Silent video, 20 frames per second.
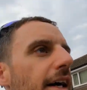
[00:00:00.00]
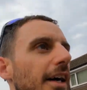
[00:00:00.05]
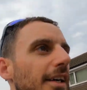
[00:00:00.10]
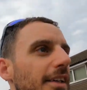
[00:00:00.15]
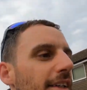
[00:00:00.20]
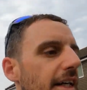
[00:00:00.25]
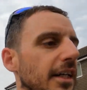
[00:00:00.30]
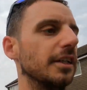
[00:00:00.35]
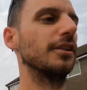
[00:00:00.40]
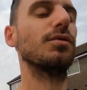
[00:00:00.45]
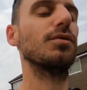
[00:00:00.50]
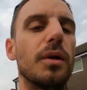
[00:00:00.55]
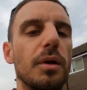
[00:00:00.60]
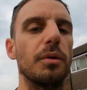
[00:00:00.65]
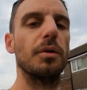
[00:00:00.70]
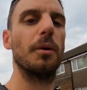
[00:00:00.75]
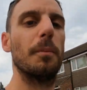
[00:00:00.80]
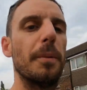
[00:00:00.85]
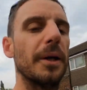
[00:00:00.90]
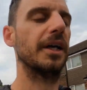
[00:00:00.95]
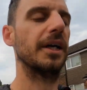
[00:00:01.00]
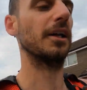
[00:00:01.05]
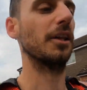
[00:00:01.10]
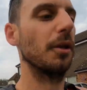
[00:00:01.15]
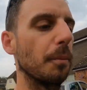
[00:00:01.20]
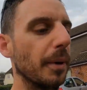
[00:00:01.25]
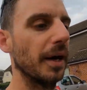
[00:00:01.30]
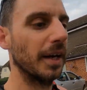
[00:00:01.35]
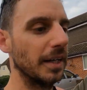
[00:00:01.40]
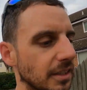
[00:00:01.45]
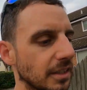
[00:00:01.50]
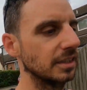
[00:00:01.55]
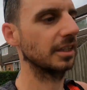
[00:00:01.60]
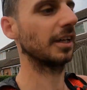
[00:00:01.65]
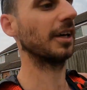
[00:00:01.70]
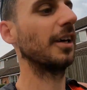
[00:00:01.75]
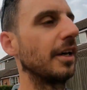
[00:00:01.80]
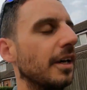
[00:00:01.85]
And yeah, just when I want to pick up the pace,